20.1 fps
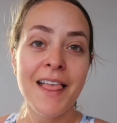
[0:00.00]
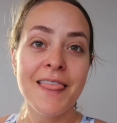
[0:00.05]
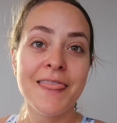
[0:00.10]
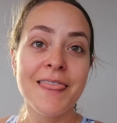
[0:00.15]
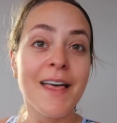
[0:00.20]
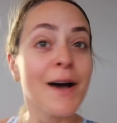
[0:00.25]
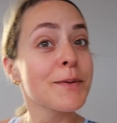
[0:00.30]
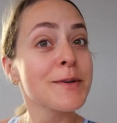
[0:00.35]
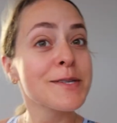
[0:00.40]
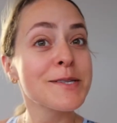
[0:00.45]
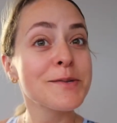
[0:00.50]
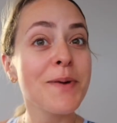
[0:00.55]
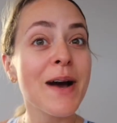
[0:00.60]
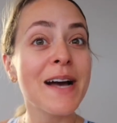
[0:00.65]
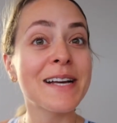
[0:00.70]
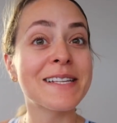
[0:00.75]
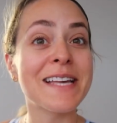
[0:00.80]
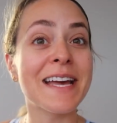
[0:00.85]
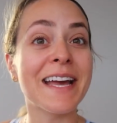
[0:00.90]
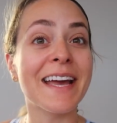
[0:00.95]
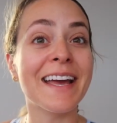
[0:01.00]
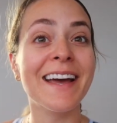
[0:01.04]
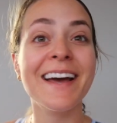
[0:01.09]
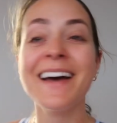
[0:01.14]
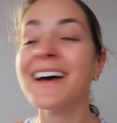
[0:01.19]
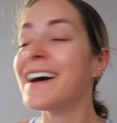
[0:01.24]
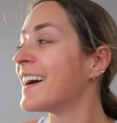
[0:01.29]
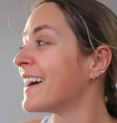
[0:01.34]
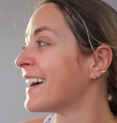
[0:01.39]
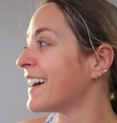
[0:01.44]
That was sweaty.
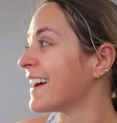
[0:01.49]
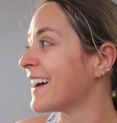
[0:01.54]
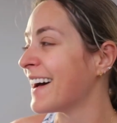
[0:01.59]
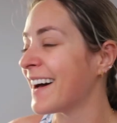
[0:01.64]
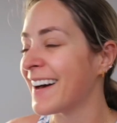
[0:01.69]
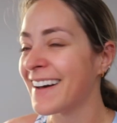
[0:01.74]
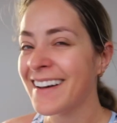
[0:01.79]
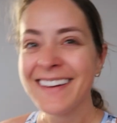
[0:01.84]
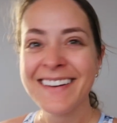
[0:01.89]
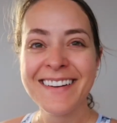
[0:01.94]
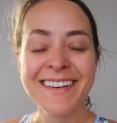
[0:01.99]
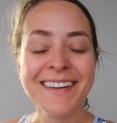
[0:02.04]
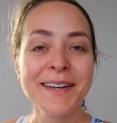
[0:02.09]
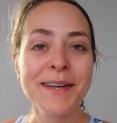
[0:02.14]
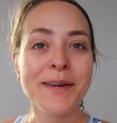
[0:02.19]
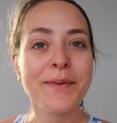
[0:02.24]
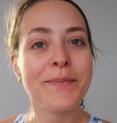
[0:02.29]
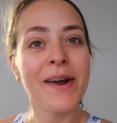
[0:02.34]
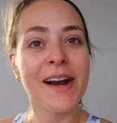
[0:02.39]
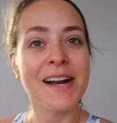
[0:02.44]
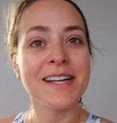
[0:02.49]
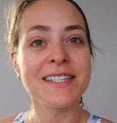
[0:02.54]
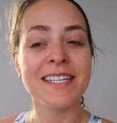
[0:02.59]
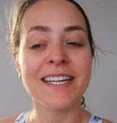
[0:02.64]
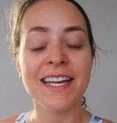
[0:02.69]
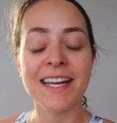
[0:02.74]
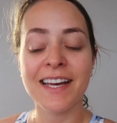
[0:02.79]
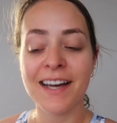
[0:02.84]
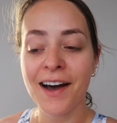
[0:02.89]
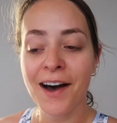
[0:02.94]
But I
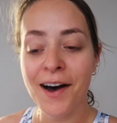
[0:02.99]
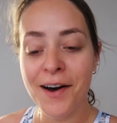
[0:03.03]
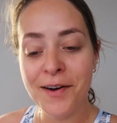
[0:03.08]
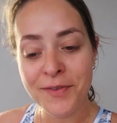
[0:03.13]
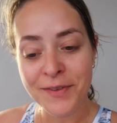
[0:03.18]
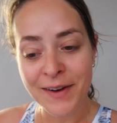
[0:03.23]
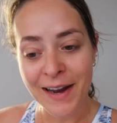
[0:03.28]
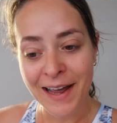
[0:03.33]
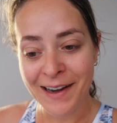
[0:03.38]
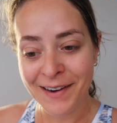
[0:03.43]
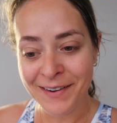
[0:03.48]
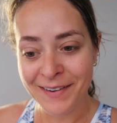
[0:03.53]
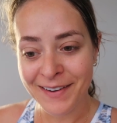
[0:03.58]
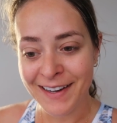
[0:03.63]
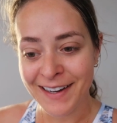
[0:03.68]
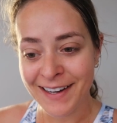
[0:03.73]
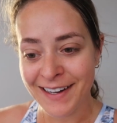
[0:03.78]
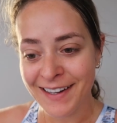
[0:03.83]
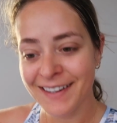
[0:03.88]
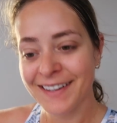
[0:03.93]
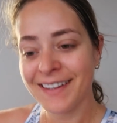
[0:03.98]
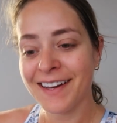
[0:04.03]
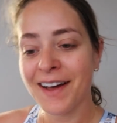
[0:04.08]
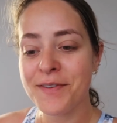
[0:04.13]
did it half an hour.